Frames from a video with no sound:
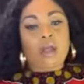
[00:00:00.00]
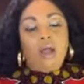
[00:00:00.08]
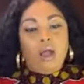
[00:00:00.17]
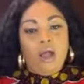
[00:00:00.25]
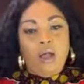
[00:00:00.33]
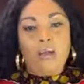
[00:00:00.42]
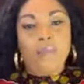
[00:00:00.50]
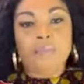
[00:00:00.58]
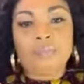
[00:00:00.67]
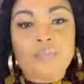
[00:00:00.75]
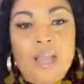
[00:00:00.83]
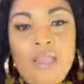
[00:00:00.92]

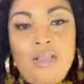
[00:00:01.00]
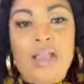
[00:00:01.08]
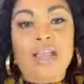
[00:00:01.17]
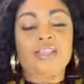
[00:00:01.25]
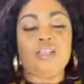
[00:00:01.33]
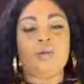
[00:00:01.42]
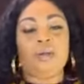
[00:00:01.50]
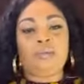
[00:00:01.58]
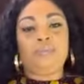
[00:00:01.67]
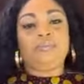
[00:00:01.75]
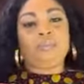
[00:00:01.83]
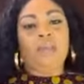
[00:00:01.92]
Um, how you guys
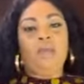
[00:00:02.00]
doing?